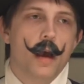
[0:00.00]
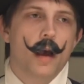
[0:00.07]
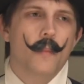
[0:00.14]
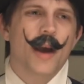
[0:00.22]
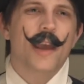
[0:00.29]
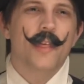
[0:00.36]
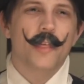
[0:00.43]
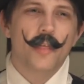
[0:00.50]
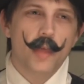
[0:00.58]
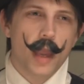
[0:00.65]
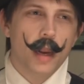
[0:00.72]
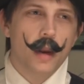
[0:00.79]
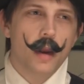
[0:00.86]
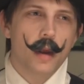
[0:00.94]
I
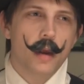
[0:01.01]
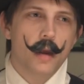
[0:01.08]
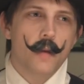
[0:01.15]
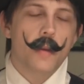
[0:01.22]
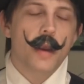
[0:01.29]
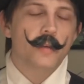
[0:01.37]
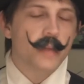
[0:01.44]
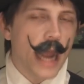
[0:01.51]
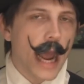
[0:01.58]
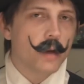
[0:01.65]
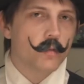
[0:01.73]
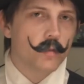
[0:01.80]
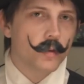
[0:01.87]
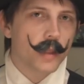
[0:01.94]
think, because
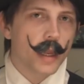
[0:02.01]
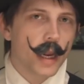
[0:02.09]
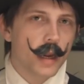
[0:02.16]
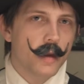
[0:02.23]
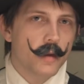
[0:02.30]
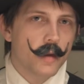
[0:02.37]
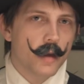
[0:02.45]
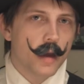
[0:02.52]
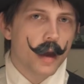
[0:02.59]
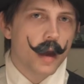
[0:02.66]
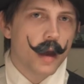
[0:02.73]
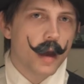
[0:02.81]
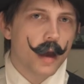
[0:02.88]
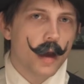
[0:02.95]
actually,
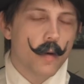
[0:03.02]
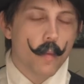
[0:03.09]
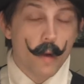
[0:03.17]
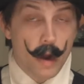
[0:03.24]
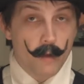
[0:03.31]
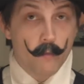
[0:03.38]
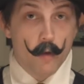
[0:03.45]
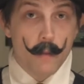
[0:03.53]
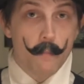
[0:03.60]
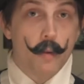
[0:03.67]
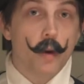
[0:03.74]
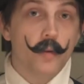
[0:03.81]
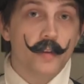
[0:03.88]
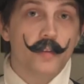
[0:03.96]
whenever
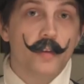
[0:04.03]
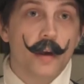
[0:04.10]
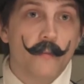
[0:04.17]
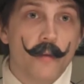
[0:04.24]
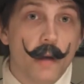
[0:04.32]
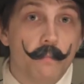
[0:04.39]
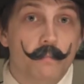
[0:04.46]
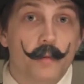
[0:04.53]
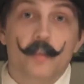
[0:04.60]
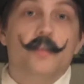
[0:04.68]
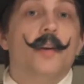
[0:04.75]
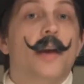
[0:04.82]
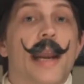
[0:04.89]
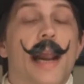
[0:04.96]
it pulls itself up, you're
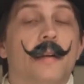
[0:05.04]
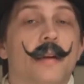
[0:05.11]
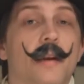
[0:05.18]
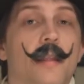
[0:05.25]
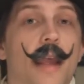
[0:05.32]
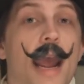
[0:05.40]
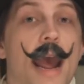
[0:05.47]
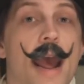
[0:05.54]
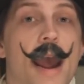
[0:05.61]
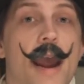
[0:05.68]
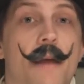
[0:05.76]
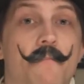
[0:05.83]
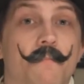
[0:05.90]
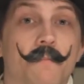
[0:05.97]
still connecting to the
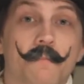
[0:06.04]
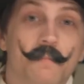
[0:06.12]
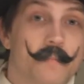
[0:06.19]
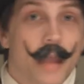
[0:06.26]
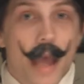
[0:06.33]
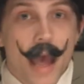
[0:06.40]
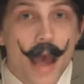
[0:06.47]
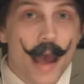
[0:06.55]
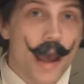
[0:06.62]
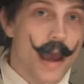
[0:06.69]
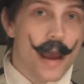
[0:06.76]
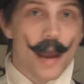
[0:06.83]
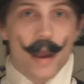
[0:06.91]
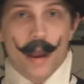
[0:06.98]
game!
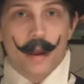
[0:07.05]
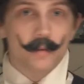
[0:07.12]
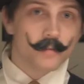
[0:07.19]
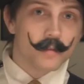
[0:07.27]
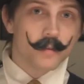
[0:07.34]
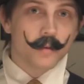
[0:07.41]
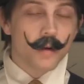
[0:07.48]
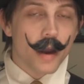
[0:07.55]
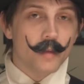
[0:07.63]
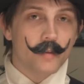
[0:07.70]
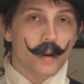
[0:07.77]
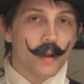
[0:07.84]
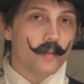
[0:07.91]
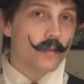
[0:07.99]
Hey!
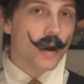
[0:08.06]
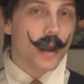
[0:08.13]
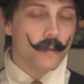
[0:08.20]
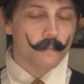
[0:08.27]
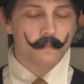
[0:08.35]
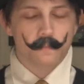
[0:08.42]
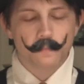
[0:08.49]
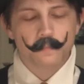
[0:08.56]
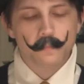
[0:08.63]
Craziness, right?